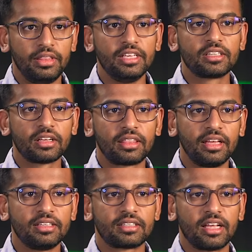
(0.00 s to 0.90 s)
These are
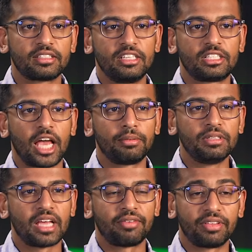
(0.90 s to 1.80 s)
things that
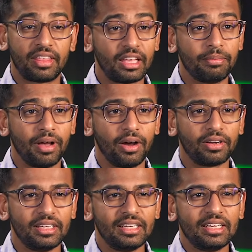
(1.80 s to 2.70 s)
sysadmins have to think
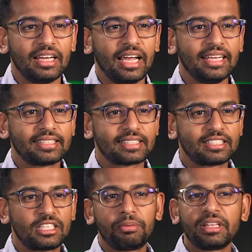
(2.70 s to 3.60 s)
about. It's
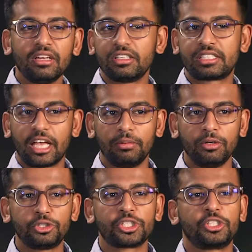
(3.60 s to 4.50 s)
typically not
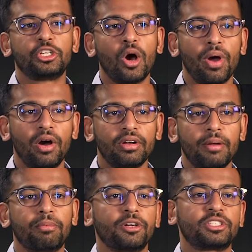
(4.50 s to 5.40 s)
scalable just to go out
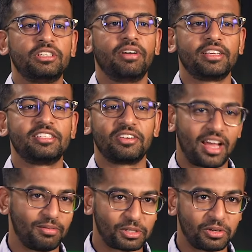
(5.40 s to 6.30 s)
and purchase devices on
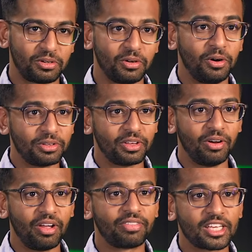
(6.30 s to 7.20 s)
Amazon,
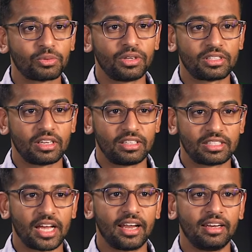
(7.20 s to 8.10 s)
although if that's what's
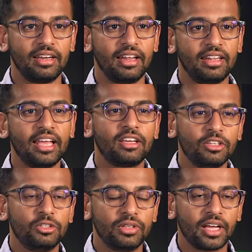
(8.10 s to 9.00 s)
decided, they
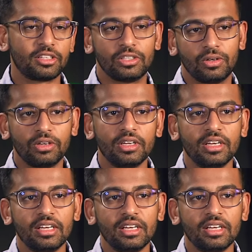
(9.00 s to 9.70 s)
could do that too.